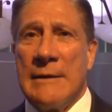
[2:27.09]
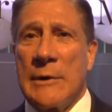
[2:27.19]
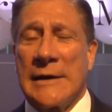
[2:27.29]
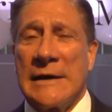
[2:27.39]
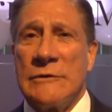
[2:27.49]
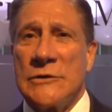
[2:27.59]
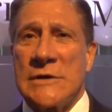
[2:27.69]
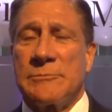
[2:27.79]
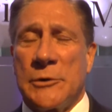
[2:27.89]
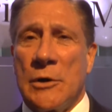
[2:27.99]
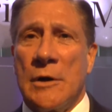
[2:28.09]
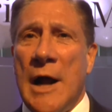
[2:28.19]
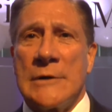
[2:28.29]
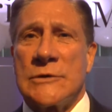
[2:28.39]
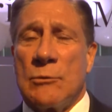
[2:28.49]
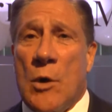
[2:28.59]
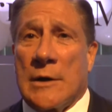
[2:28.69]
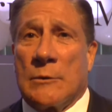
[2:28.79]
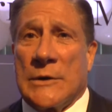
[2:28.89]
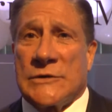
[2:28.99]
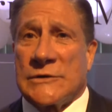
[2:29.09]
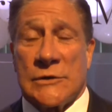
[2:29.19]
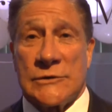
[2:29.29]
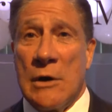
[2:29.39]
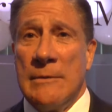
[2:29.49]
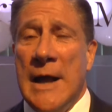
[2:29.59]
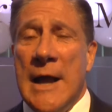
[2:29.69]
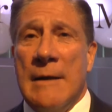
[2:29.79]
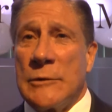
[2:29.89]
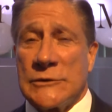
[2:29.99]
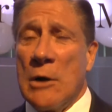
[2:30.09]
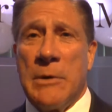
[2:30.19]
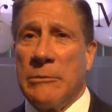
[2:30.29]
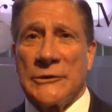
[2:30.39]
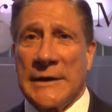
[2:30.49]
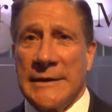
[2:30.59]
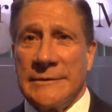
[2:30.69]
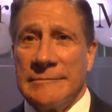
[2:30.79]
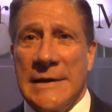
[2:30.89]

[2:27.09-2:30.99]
We're going to give you just pure hydrogen water, which is there's no bubbles in it.